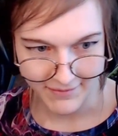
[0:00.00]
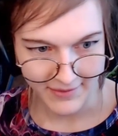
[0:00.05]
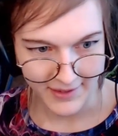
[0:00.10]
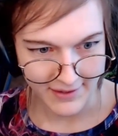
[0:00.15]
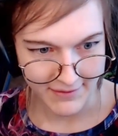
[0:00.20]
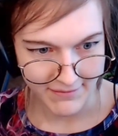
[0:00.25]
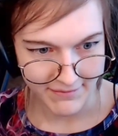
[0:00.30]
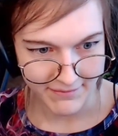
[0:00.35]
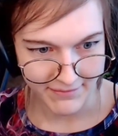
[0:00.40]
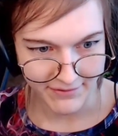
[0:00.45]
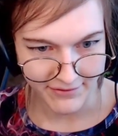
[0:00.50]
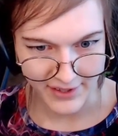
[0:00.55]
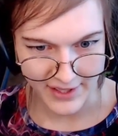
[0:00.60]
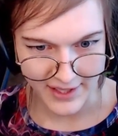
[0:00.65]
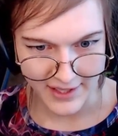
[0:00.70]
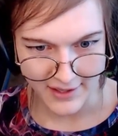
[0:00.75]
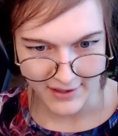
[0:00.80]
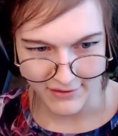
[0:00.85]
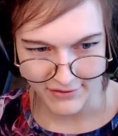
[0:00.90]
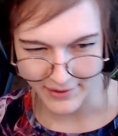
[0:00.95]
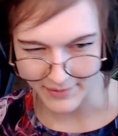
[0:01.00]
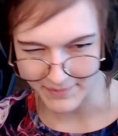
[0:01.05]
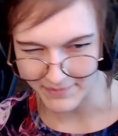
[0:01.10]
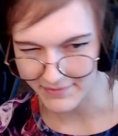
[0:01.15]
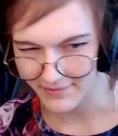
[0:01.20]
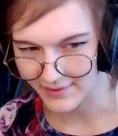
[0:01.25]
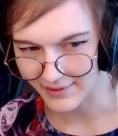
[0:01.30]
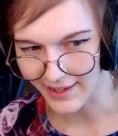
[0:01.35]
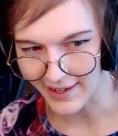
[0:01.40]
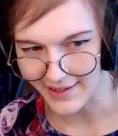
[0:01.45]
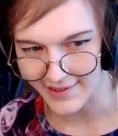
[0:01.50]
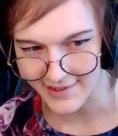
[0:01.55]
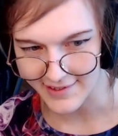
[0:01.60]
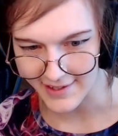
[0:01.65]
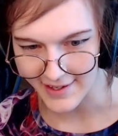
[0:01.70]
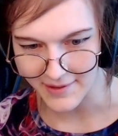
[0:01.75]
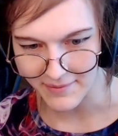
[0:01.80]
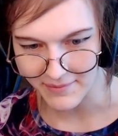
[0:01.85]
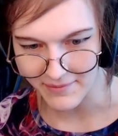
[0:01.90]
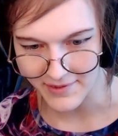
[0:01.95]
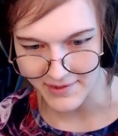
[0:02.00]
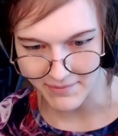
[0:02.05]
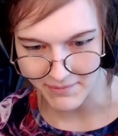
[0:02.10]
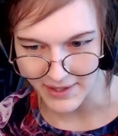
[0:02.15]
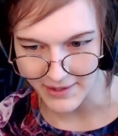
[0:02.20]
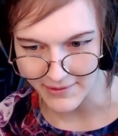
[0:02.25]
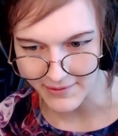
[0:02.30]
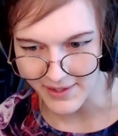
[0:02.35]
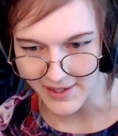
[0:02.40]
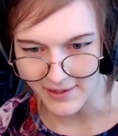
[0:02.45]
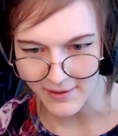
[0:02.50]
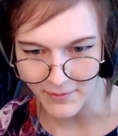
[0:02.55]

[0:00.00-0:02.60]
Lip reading: the video from last time meanwhile,